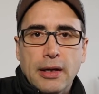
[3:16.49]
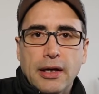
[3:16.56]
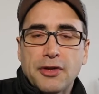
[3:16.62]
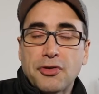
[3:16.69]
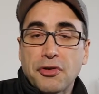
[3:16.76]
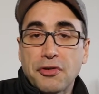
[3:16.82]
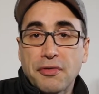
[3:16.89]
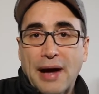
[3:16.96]
In
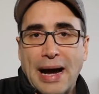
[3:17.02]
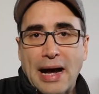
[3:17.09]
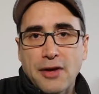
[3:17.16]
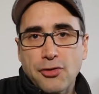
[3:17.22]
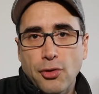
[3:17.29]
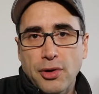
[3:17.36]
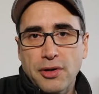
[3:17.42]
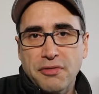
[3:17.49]
terms of
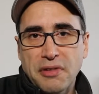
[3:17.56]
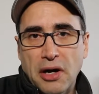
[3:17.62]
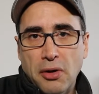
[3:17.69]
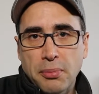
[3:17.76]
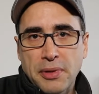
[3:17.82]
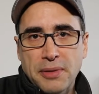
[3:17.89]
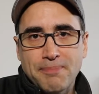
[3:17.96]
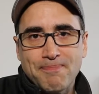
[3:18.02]
Android
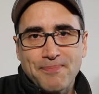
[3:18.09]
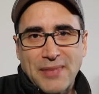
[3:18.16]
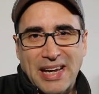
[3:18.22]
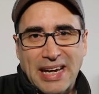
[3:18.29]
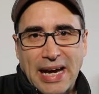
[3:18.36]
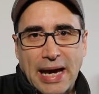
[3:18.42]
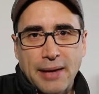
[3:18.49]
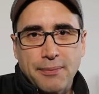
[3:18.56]
development,
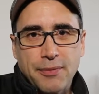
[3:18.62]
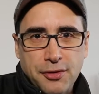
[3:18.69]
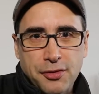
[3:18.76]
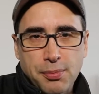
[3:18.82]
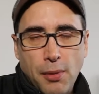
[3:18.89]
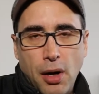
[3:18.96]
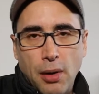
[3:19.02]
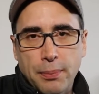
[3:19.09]
again,
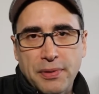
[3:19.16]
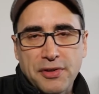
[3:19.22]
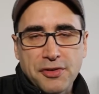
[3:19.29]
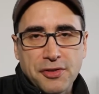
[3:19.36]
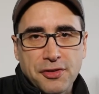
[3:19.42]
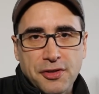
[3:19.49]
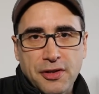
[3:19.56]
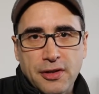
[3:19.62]
small
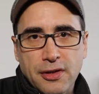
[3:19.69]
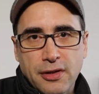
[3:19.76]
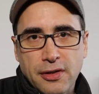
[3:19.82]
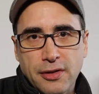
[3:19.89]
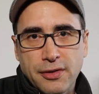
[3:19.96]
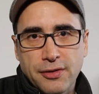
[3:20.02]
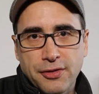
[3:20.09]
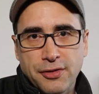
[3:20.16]

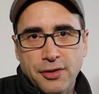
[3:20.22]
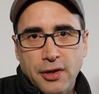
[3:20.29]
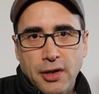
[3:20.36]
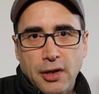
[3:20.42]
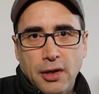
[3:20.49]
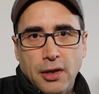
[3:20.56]
businesses